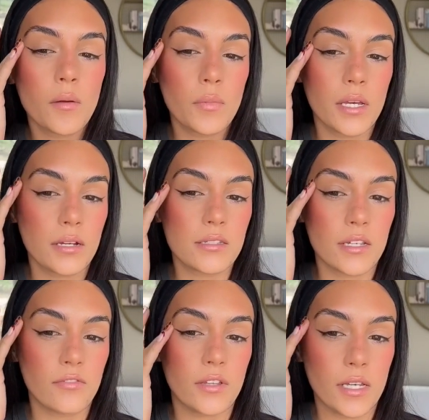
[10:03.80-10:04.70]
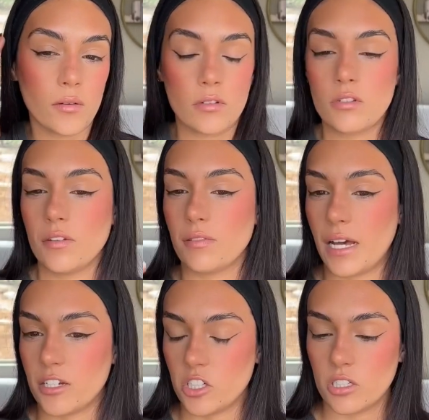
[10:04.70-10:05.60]
because I feel like once you have
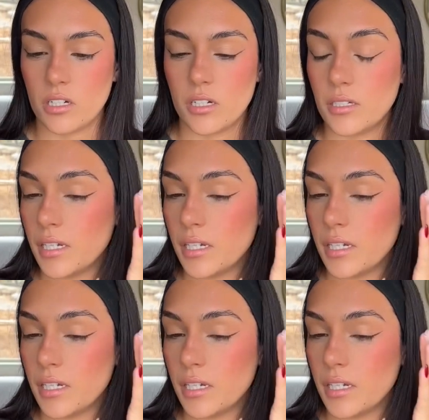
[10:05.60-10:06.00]
lashes on,